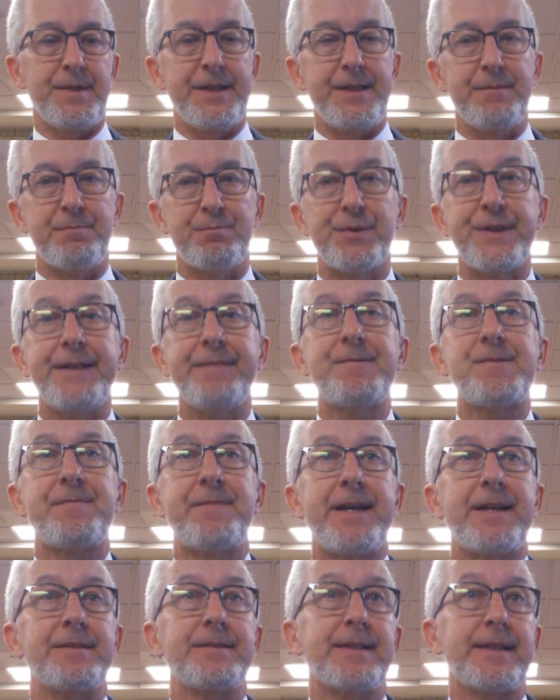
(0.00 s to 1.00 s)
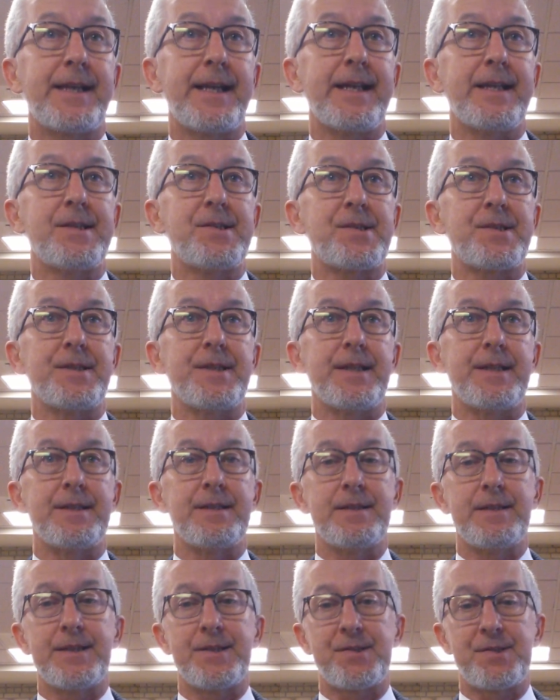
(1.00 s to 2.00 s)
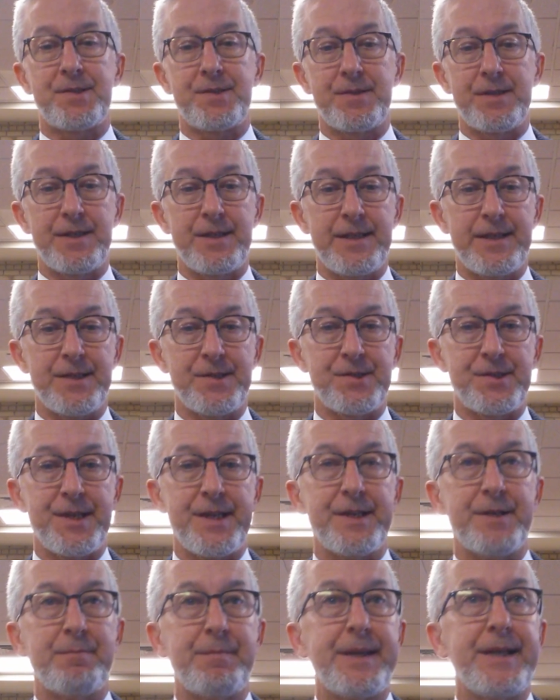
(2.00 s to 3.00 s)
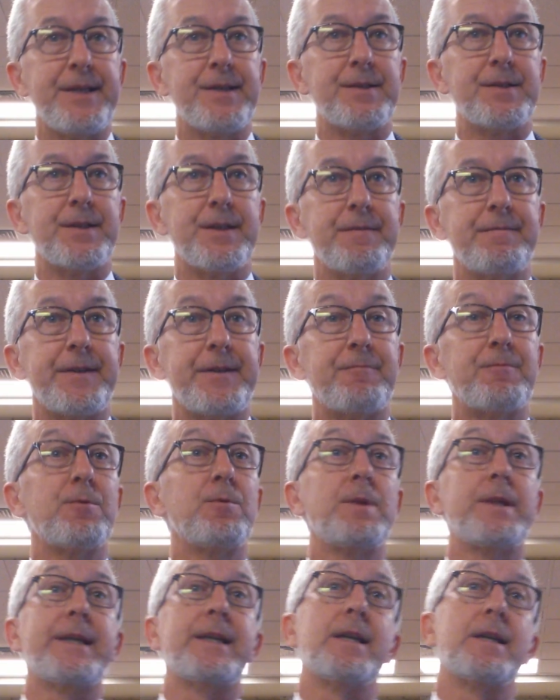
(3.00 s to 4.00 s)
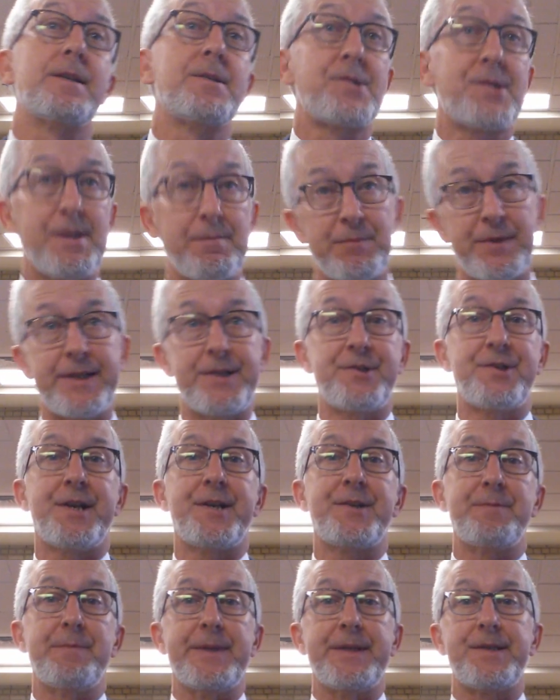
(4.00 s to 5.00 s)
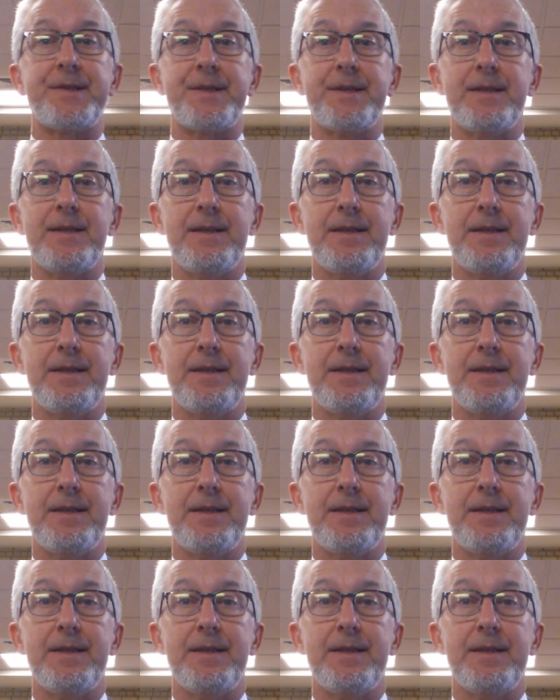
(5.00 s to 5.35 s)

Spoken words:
the briefs filed in the case that this is an appeal of a ruling on summary judgment,